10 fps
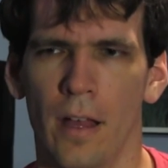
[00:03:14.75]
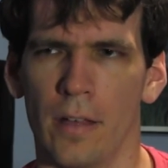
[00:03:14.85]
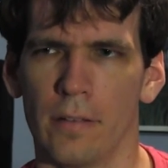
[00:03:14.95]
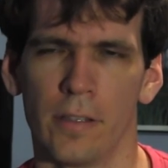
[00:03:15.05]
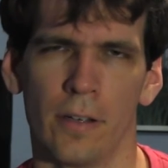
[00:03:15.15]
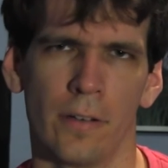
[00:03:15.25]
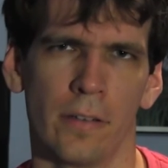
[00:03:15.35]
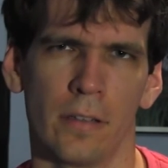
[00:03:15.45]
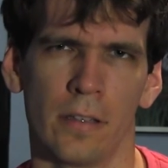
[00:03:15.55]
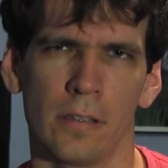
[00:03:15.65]
Uh,
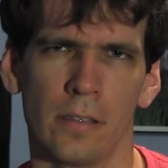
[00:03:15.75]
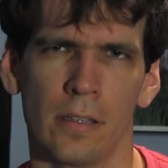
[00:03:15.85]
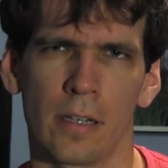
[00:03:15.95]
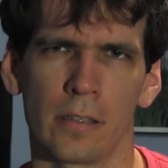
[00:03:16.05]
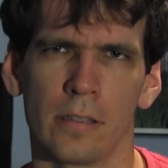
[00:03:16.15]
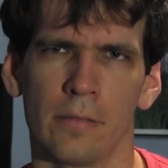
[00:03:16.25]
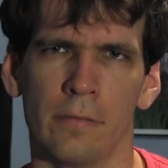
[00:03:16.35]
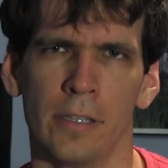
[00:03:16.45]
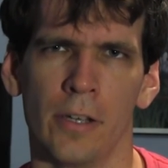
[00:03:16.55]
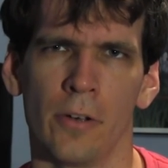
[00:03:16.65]
so until next
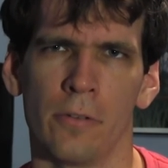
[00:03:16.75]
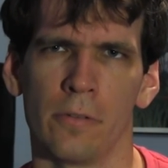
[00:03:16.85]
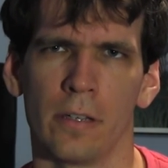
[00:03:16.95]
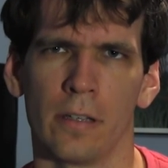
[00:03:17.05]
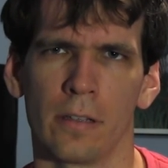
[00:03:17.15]
video,